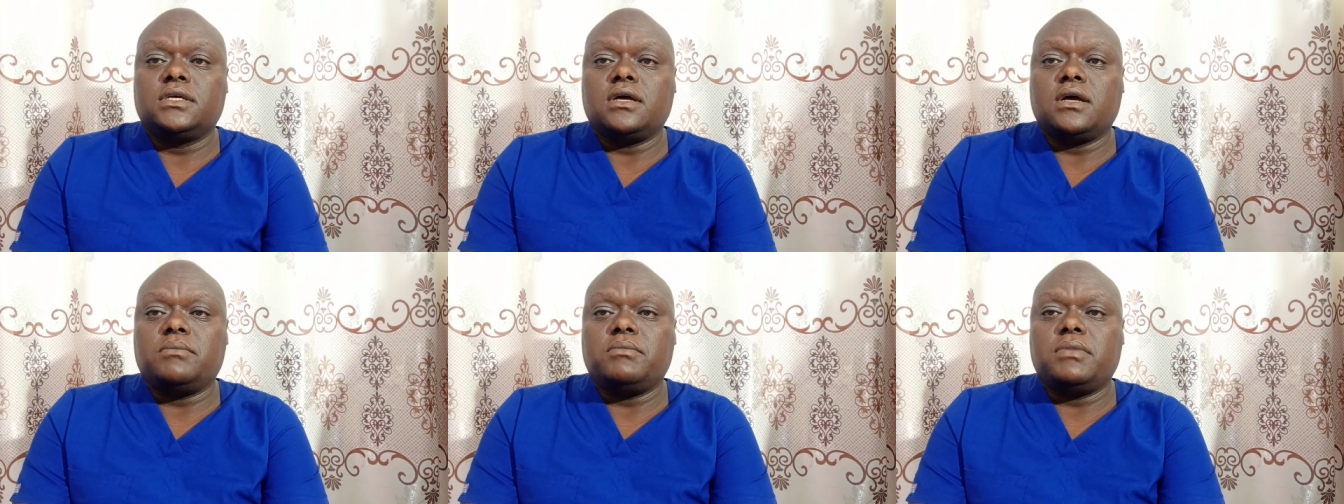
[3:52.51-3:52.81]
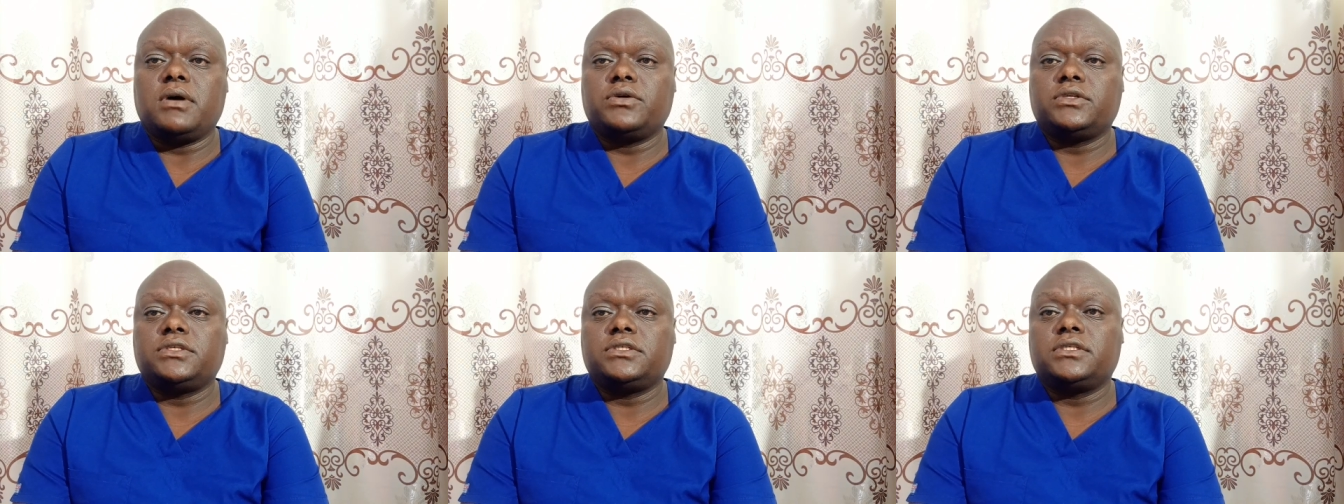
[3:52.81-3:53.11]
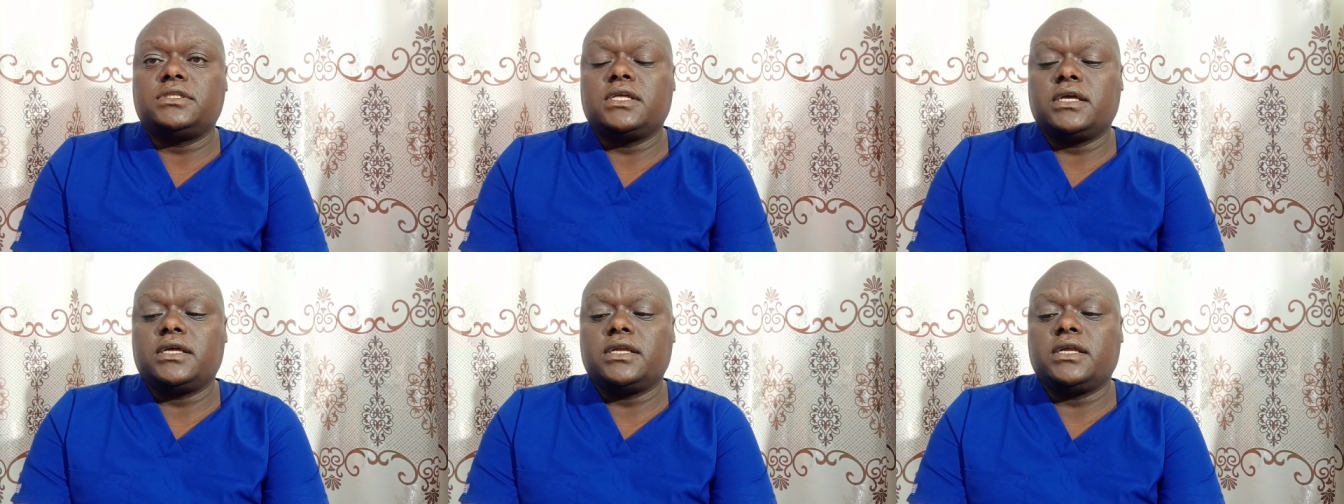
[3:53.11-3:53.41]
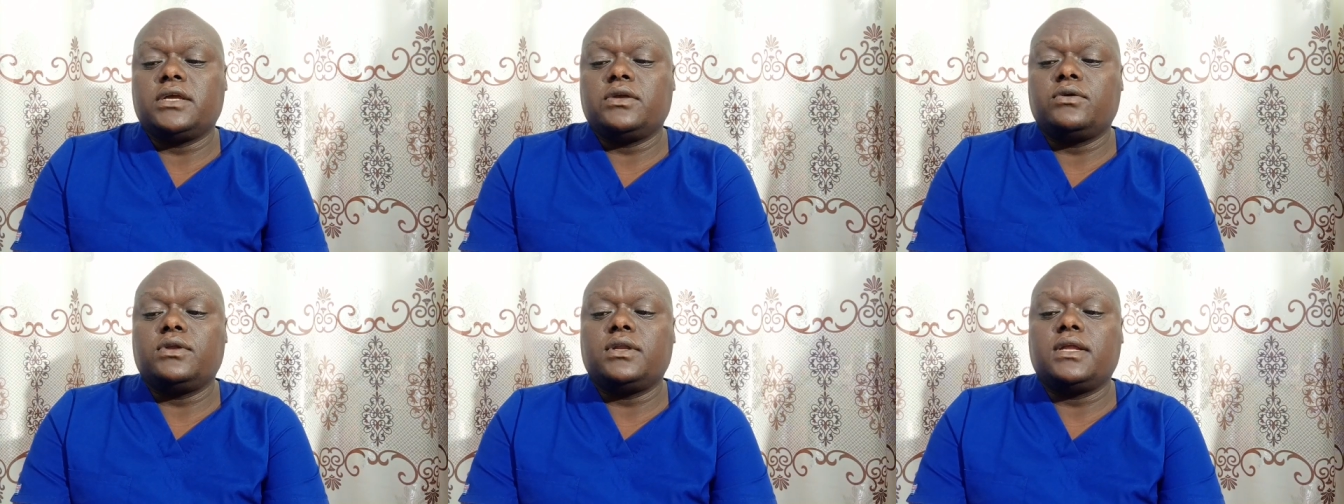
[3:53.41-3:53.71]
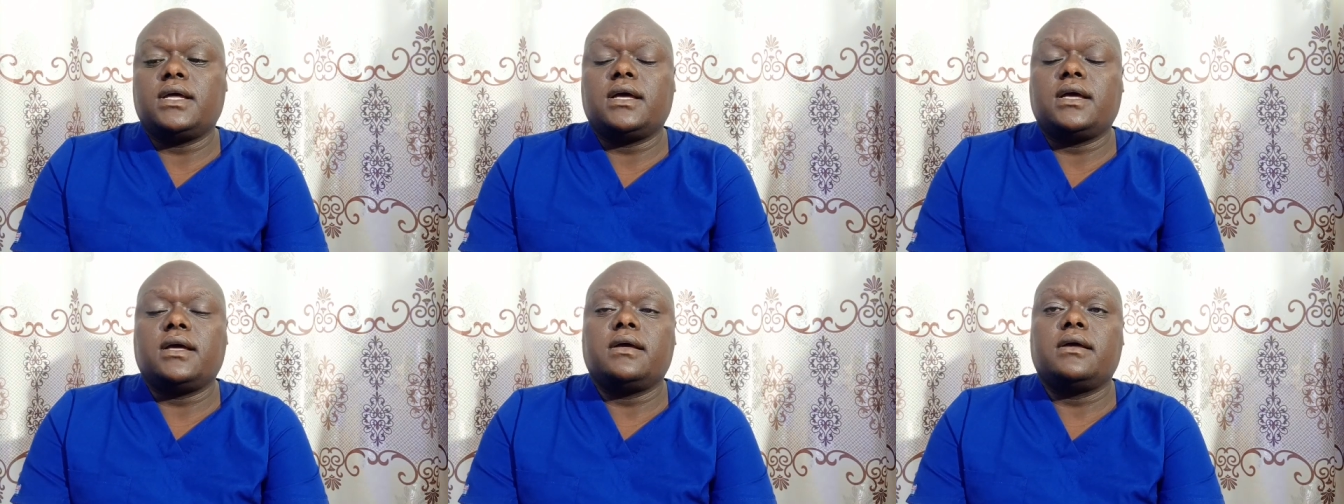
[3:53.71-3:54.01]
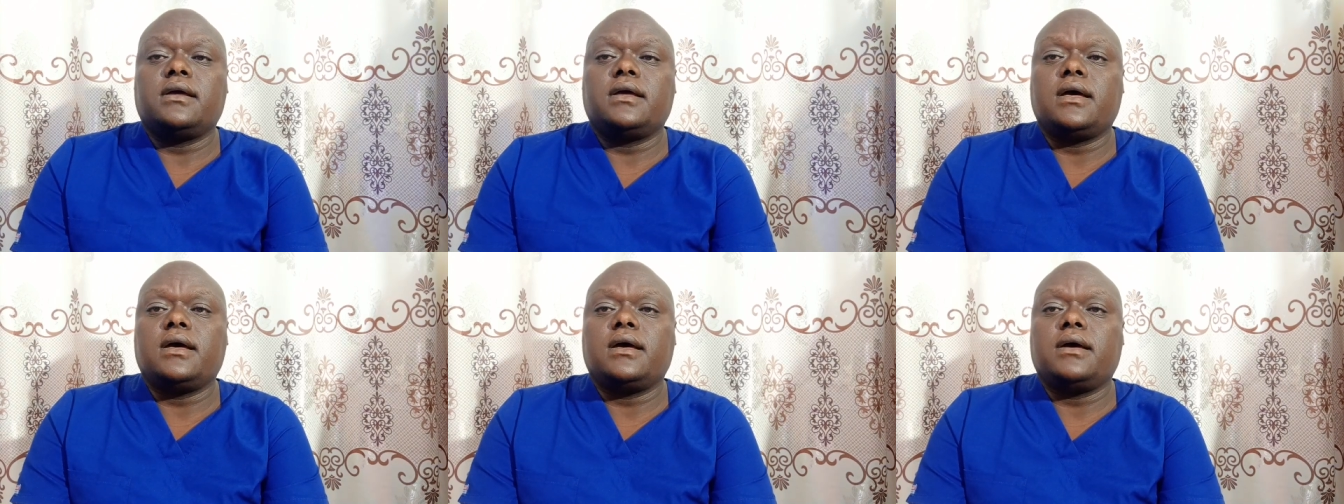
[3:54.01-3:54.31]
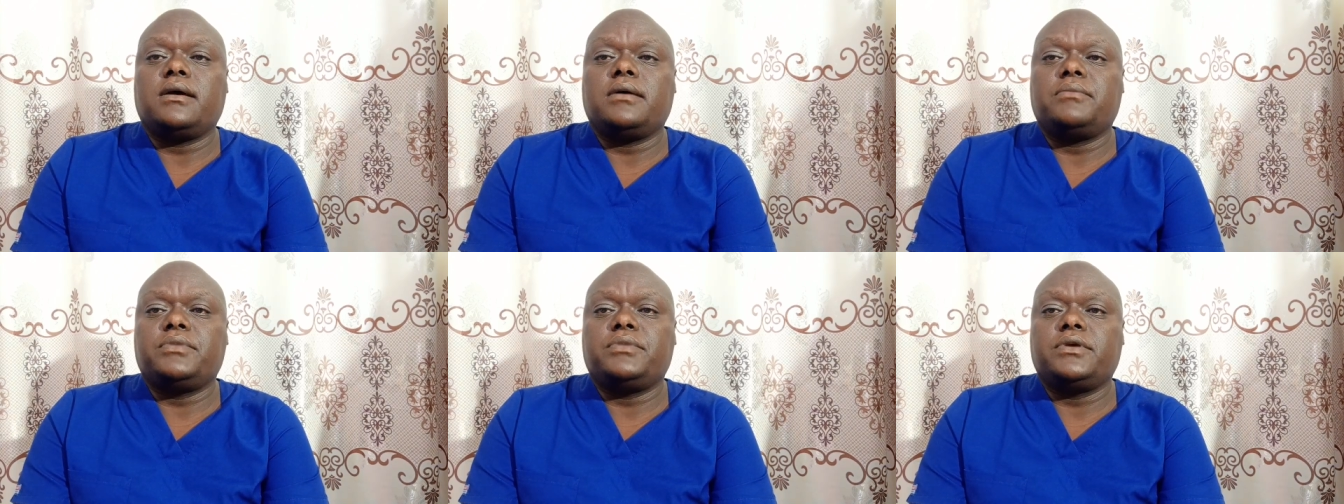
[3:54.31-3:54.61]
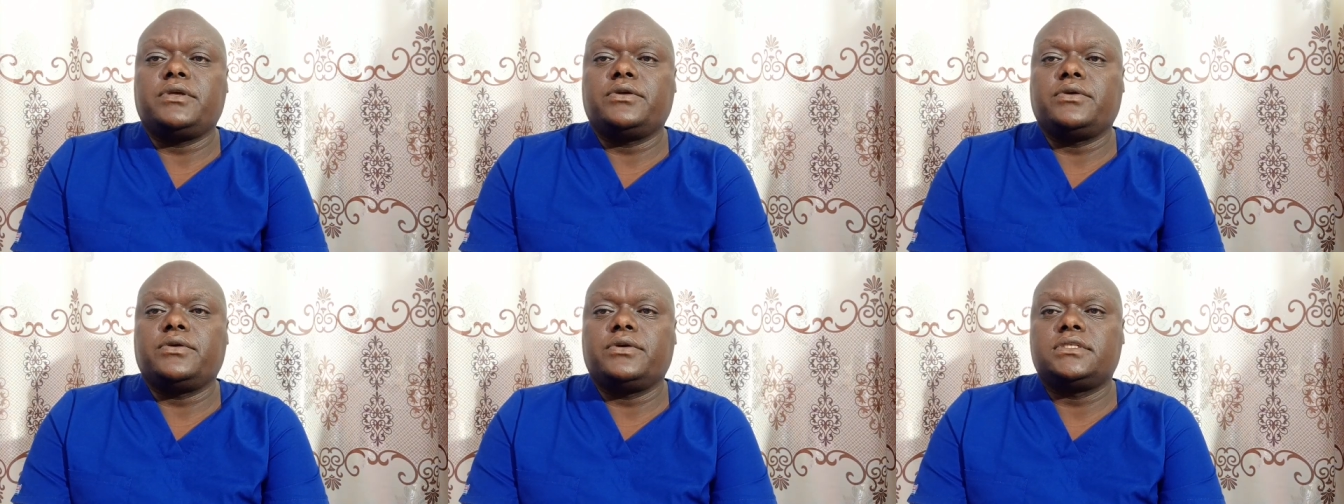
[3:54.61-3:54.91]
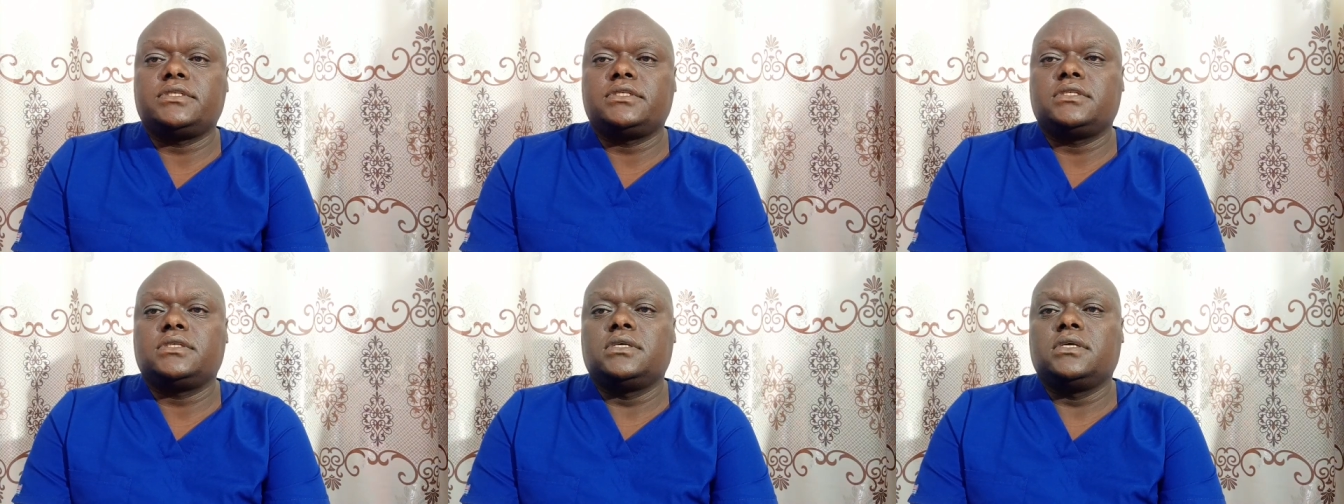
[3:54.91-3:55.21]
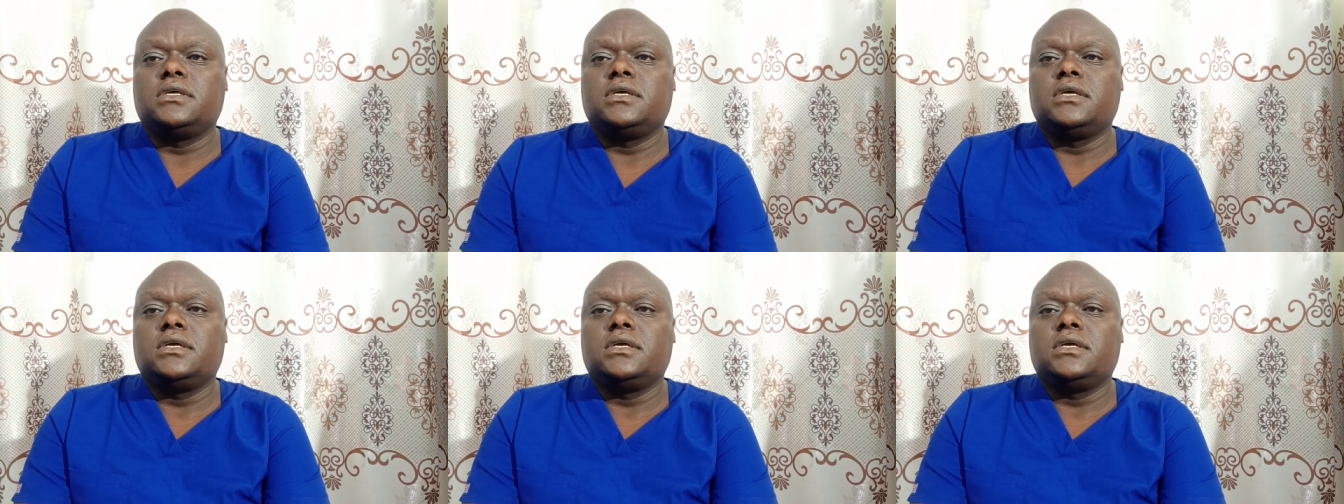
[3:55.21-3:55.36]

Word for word: about the irregular uh, periods.